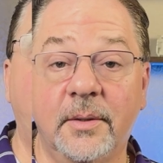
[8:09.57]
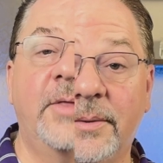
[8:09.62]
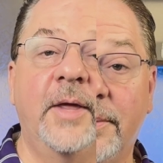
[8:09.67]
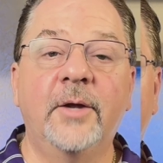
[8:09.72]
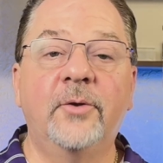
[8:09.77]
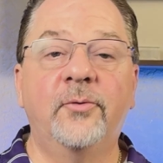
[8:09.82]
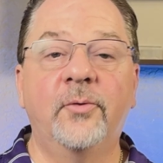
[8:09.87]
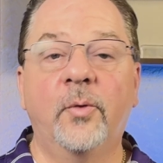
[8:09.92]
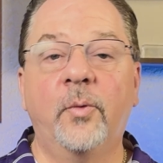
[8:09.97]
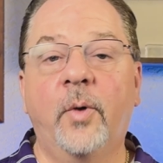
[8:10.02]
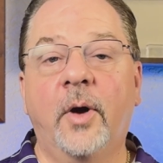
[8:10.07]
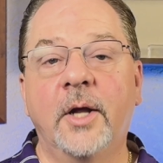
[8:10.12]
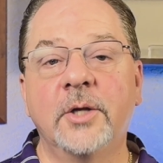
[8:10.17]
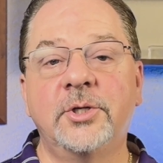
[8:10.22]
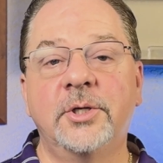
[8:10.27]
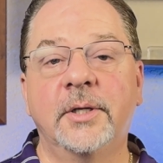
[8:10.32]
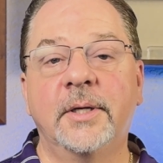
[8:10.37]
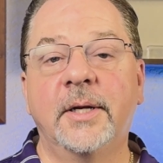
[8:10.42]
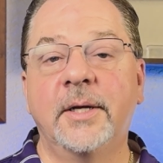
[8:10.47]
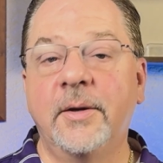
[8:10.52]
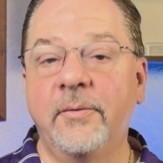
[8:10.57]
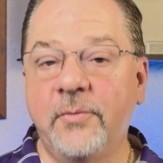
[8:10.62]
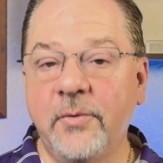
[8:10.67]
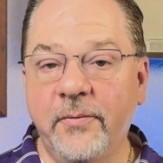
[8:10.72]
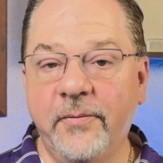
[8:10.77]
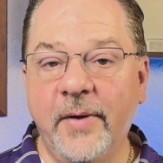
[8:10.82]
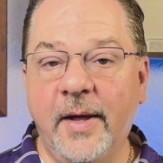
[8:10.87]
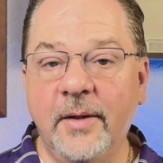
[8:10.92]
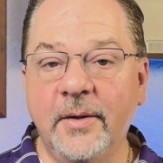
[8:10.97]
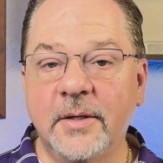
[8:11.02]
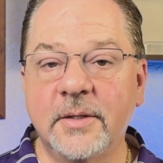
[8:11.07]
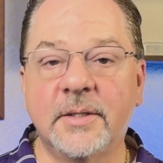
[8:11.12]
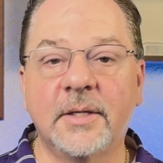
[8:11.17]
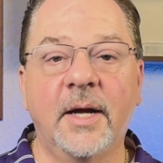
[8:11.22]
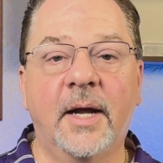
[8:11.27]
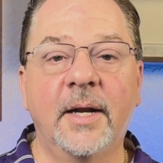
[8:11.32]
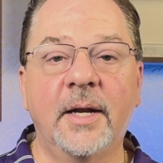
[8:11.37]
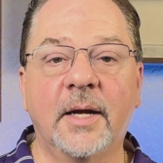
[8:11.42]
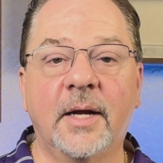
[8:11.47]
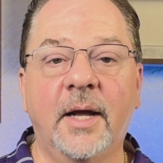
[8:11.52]
Thanks for watching, and if you found this
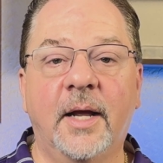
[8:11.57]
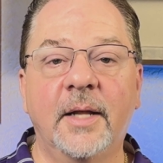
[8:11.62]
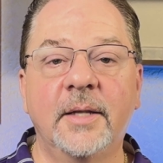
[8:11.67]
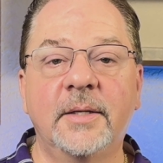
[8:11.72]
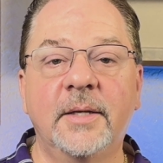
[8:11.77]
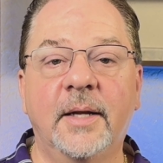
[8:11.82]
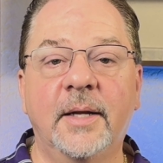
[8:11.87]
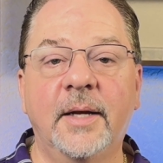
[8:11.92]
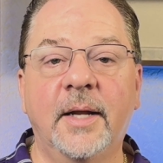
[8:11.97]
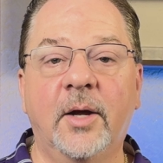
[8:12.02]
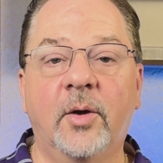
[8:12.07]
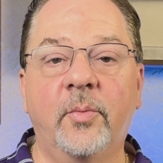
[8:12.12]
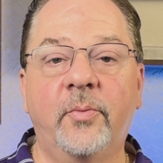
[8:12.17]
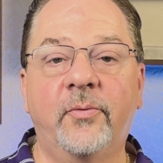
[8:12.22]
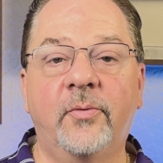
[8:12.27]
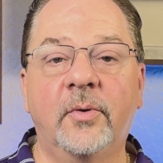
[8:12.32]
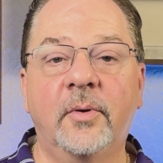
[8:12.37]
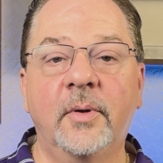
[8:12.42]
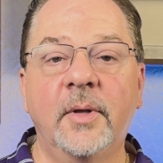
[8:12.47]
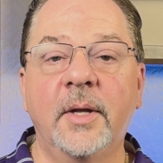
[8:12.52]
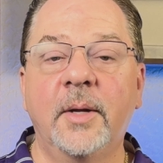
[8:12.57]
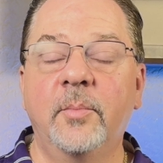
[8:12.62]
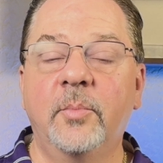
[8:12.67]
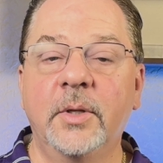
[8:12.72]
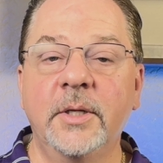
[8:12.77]
kind of content helpful,